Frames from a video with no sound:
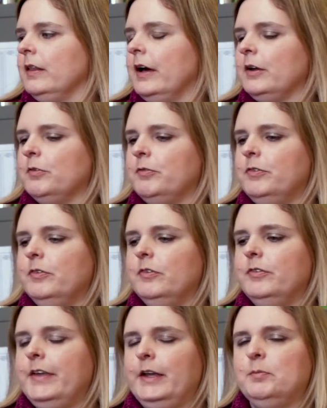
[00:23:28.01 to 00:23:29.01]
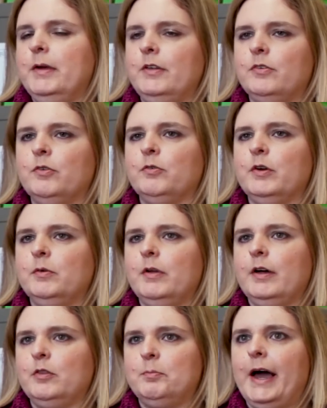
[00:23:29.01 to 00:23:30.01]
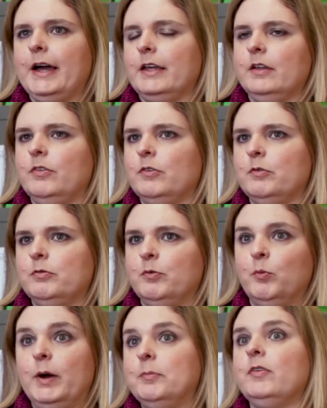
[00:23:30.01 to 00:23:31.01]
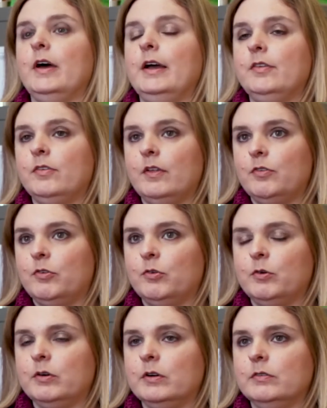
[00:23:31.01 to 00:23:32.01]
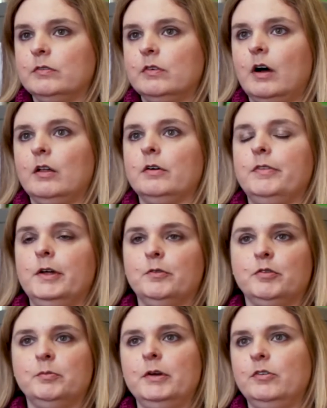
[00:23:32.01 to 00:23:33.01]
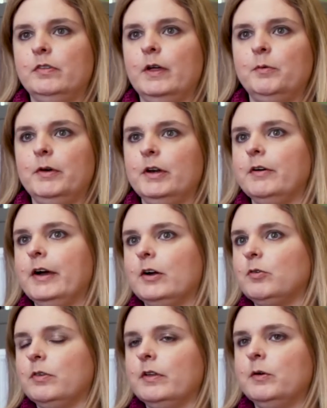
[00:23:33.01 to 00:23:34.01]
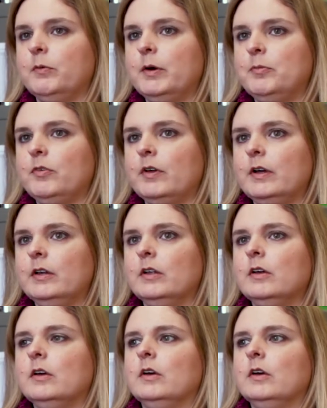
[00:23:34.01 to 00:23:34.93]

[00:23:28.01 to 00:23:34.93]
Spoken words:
A lot of databases run on the back ends of websites that store all of the information that we interact with on a website.